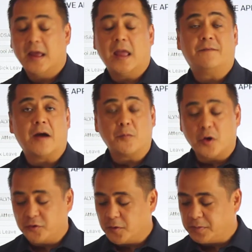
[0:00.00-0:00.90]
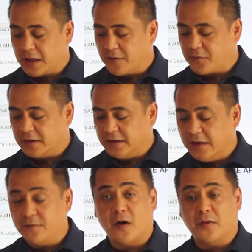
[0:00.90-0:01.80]
If I'm going to apply for a
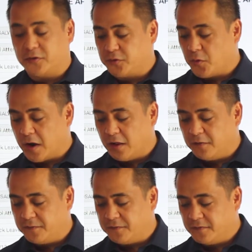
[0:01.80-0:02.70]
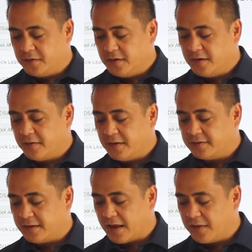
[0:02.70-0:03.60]
leave on the 12th, the
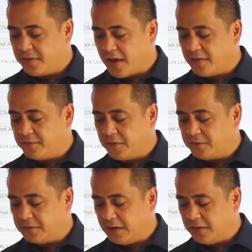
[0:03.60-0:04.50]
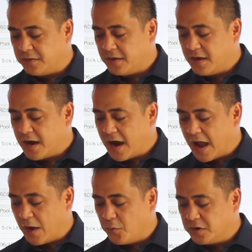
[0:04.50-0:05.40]
10th, and the 15th,
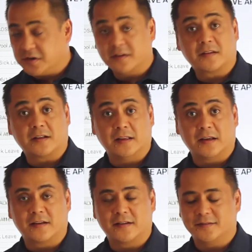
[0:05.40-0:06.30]
I would just click.